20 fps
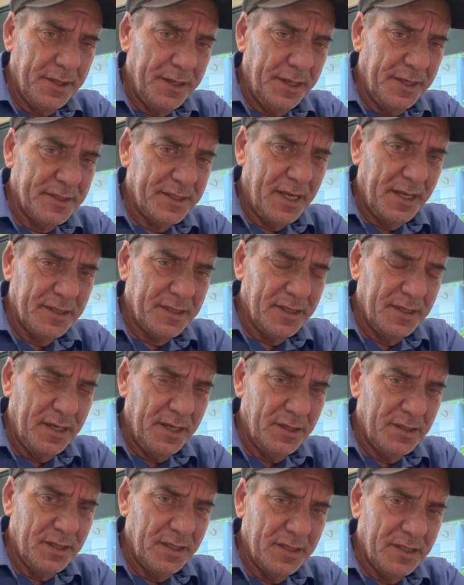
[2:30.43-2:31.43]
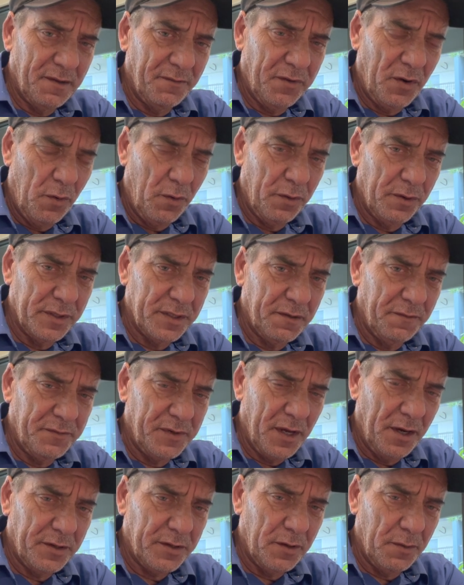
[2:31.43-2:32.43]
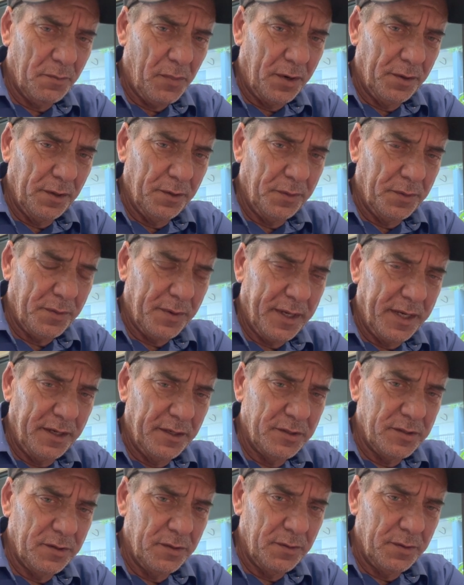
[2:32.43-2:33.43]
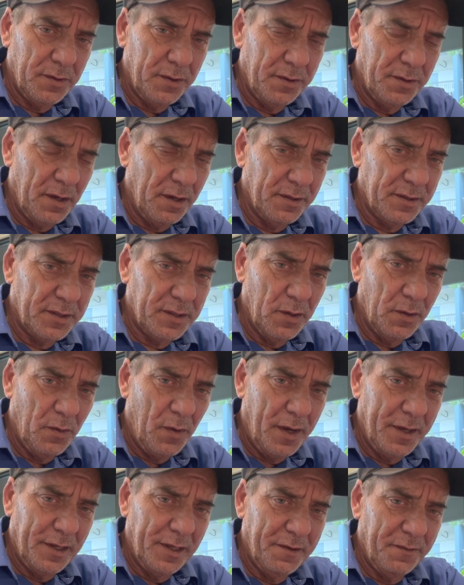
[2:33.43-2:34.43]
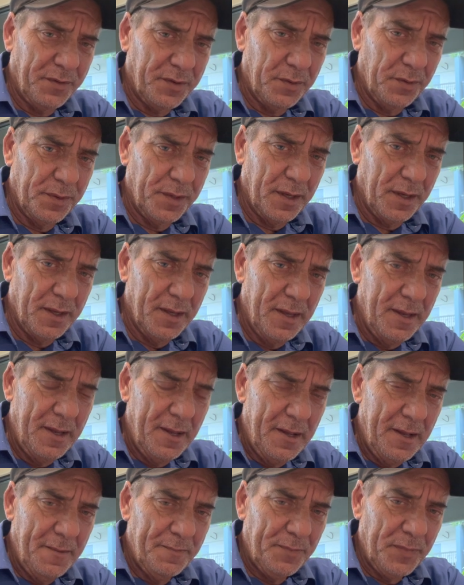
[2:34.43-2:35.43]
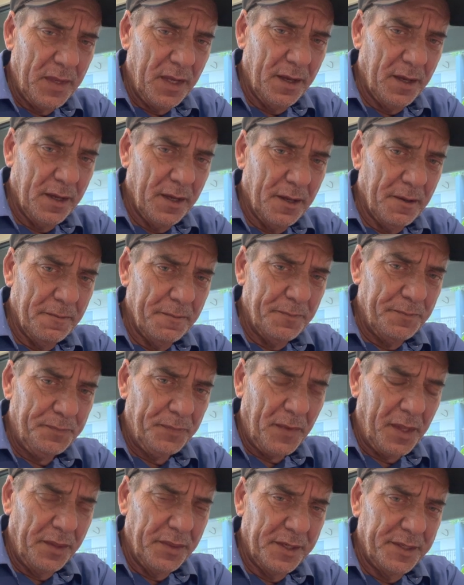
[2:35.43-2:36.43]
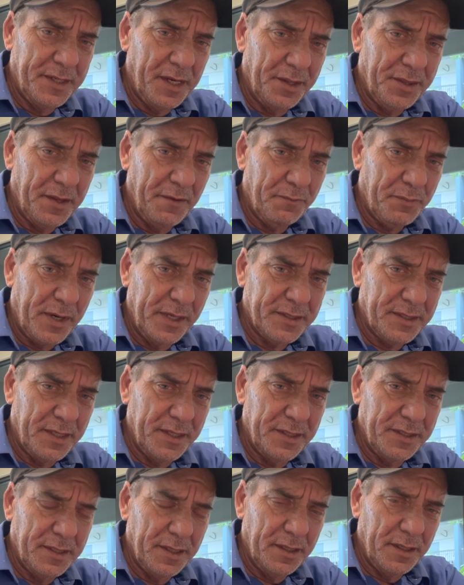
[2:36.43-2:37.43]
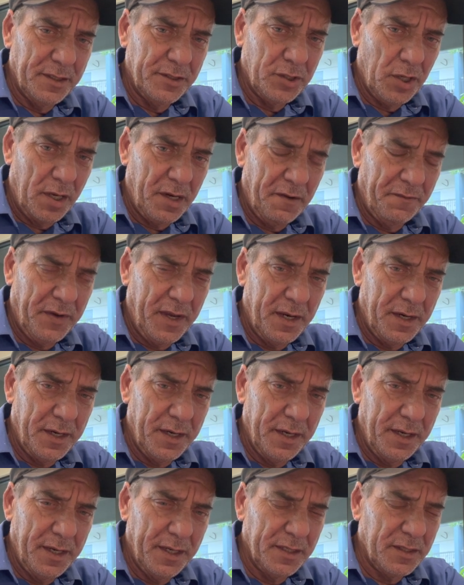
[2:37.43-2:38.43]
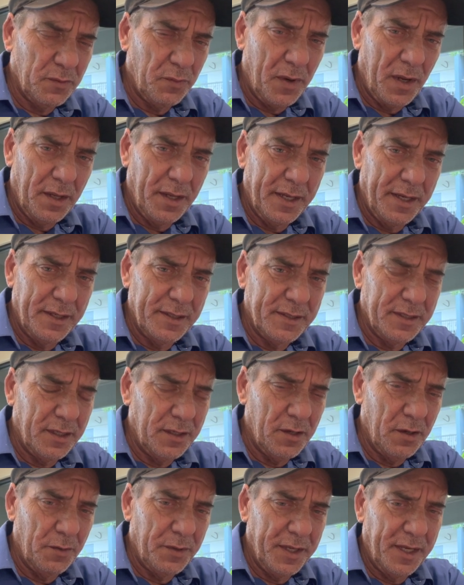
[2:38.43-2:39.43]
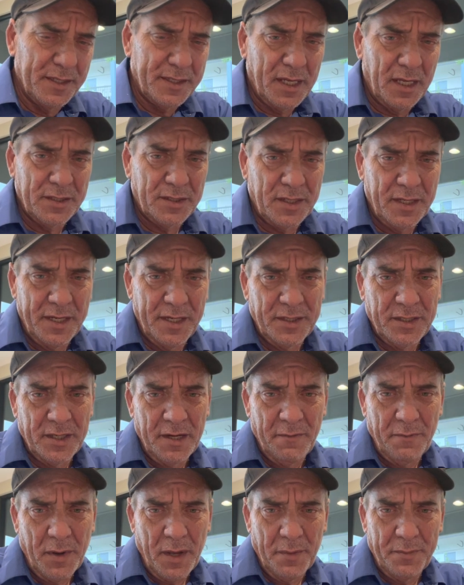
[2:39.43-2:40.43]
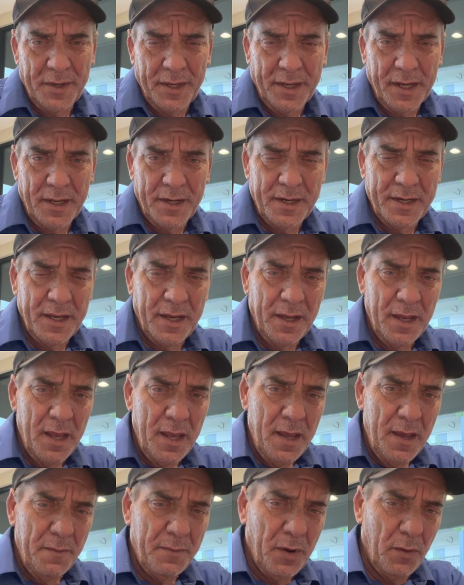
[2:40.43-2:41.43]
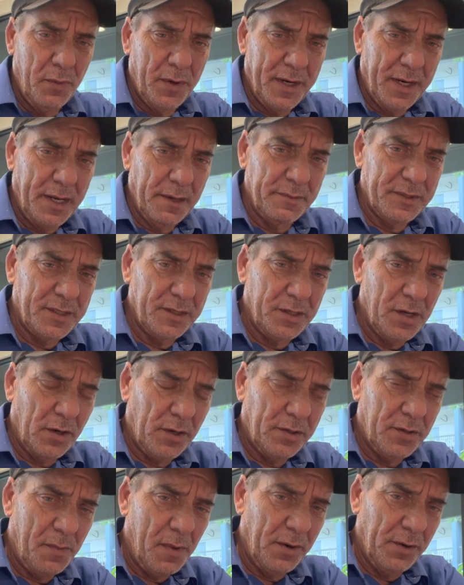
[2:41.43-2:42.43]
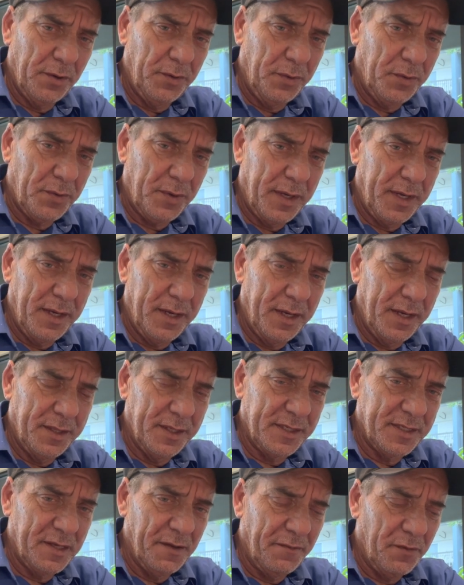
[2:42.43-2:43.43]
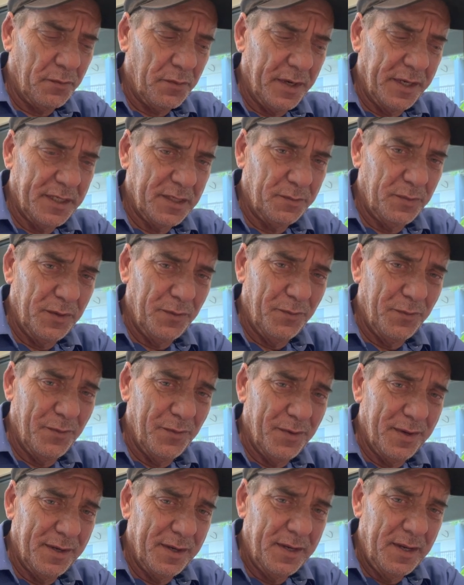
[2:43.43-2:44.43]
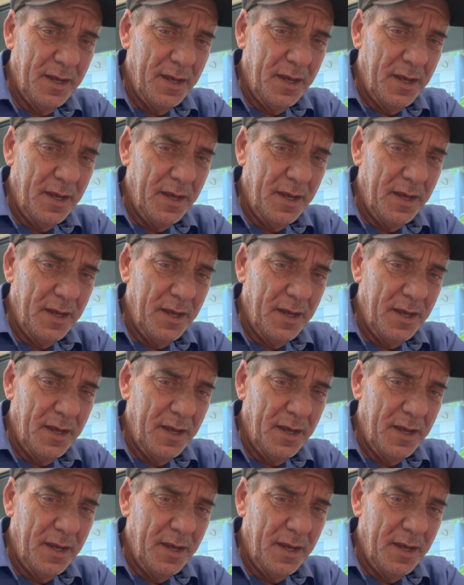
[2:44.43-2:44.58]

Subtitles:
assassinations, of course, of Dr. Martin Luther King Jr. And also I lived through the death of President John F. Kennedy, as well as, the assassination of Bobby Kennedy. But when it comes to Dr. Martin Luther King and the civil rights movement,